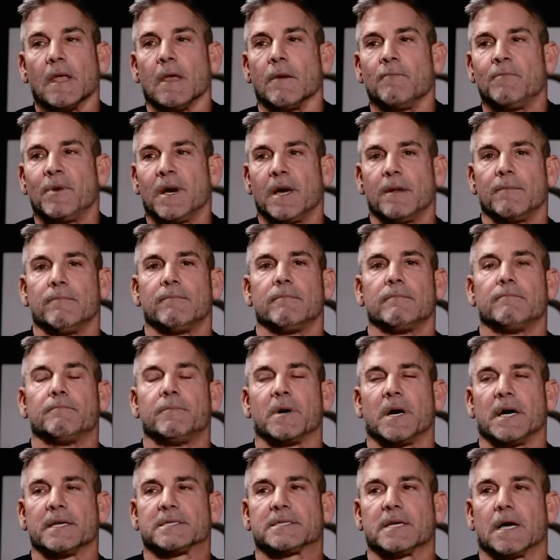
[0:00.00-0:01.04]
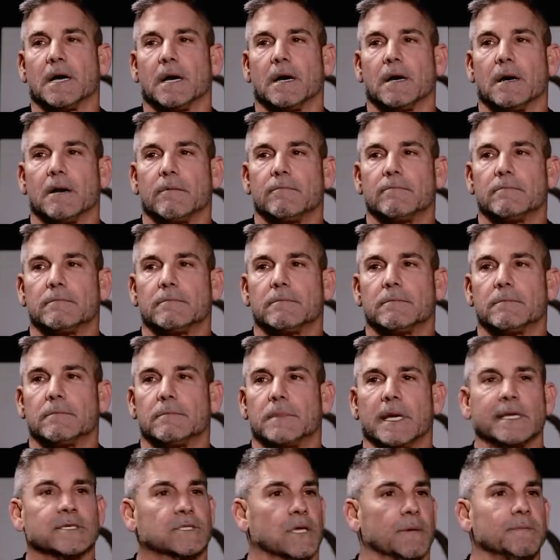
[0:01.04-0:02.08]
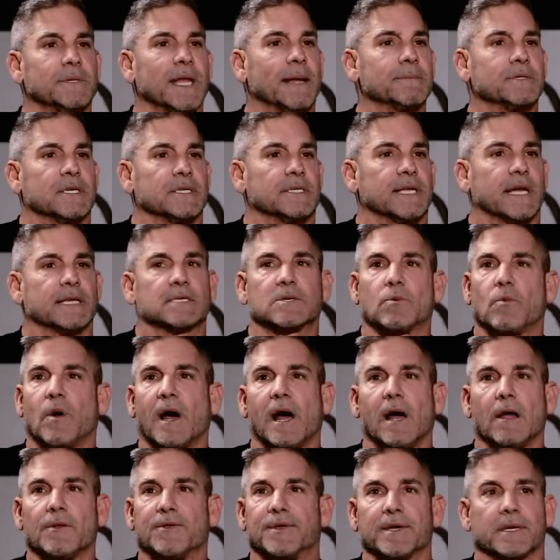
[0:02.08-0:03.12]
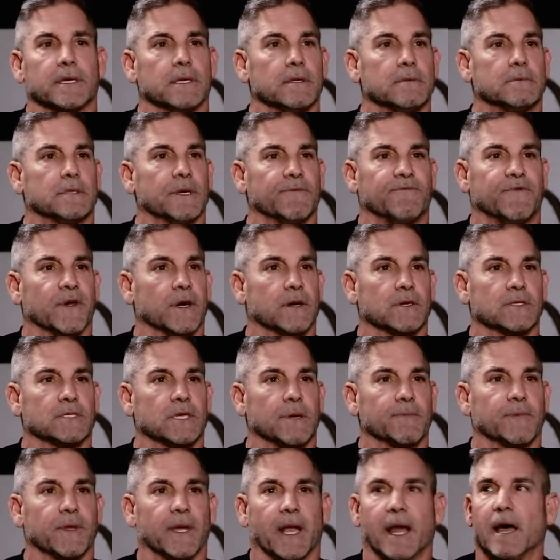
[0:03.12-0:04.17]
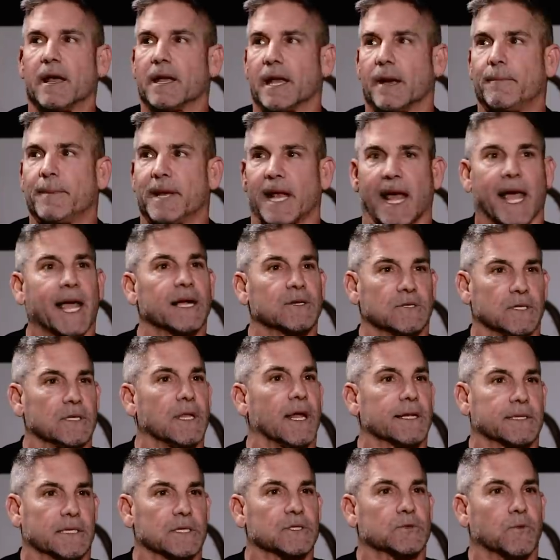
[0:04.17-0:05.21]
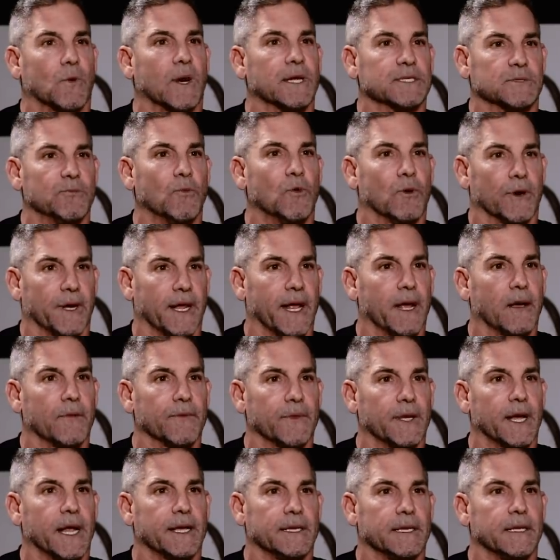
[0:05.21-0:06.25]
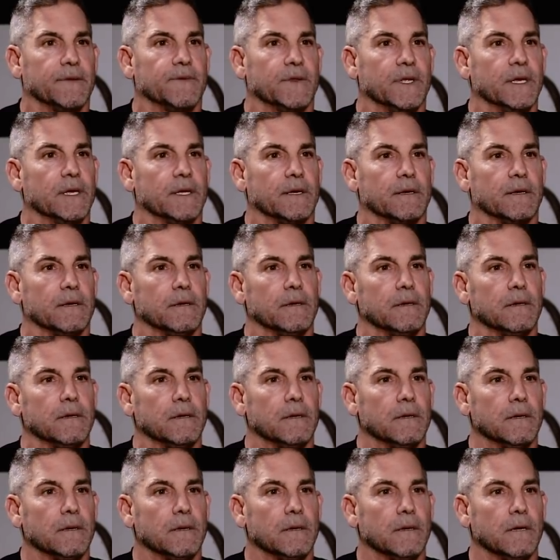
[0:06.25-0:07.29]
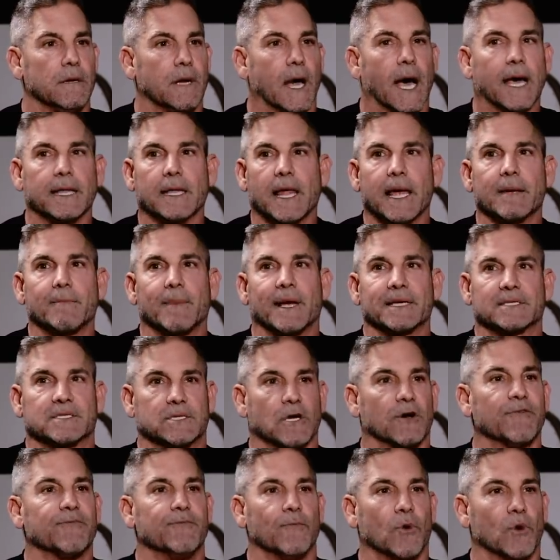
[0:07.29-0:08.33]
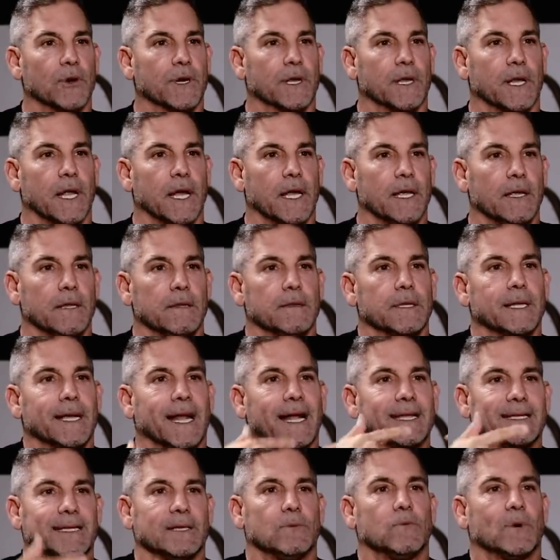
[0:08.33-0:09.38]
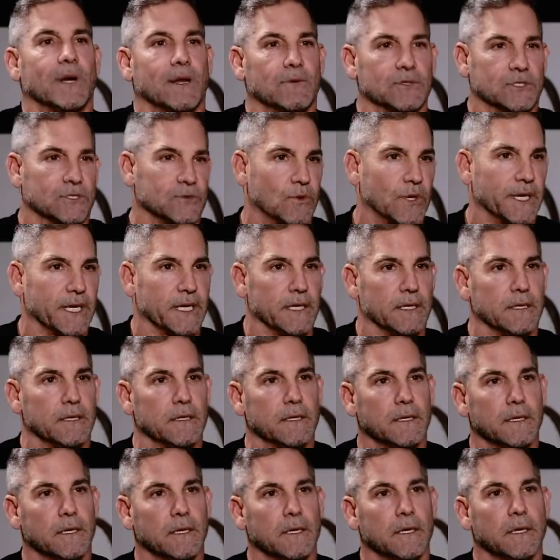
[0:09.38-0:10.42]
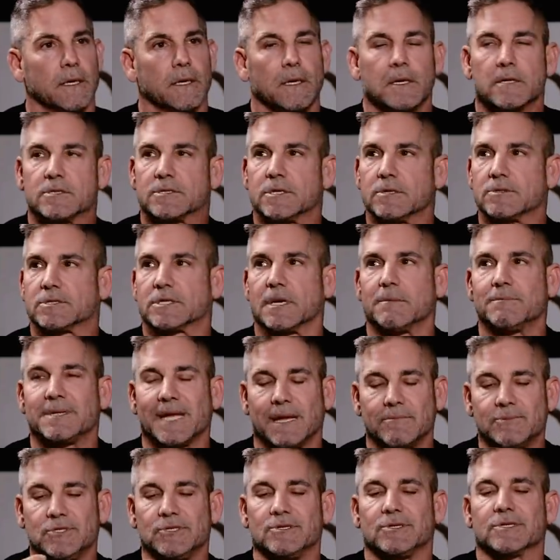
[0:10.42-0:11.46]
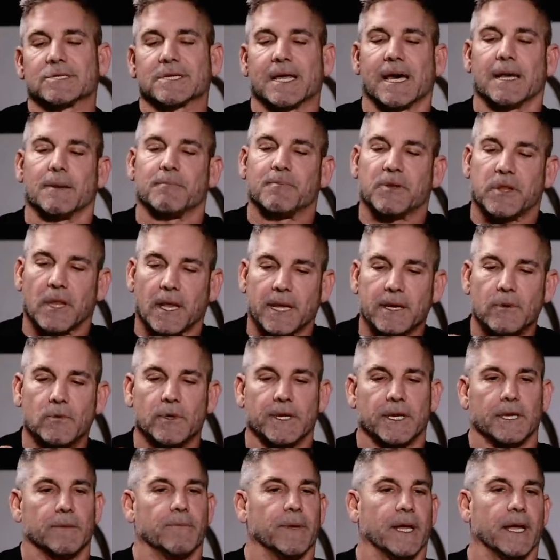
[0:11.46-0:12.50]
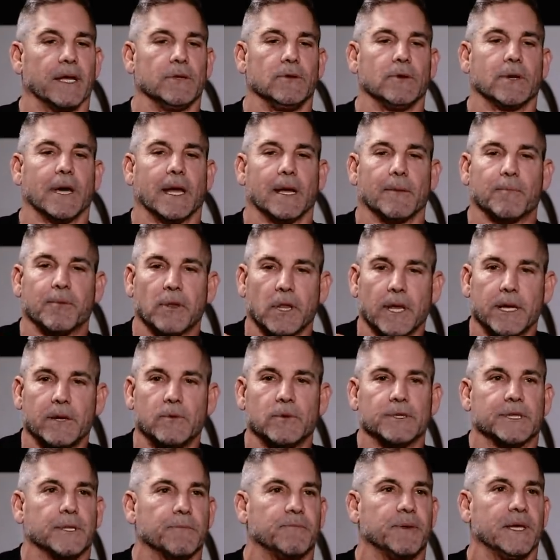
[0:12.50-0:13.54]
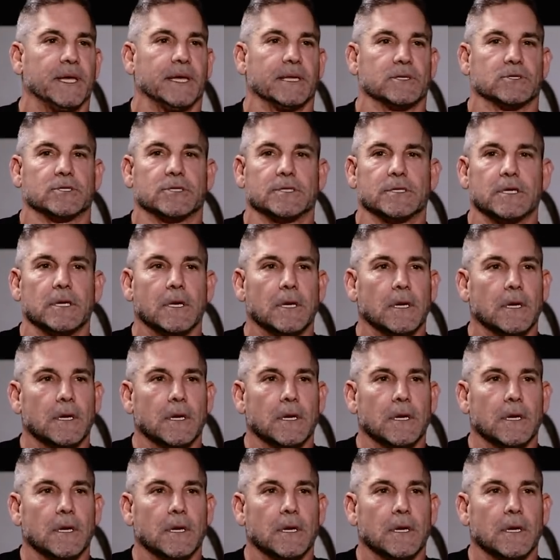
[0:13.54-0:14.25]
But but uh, and sometimes it takes a while to, mm-hmm. to figure something out. I mean, I actually like this watch more now than I did then. Wow. I like myself more today mm-hmm. than I did when I was 20. So sometimes you just got to play with it, man. You mm-hmm. got to play with the pitch.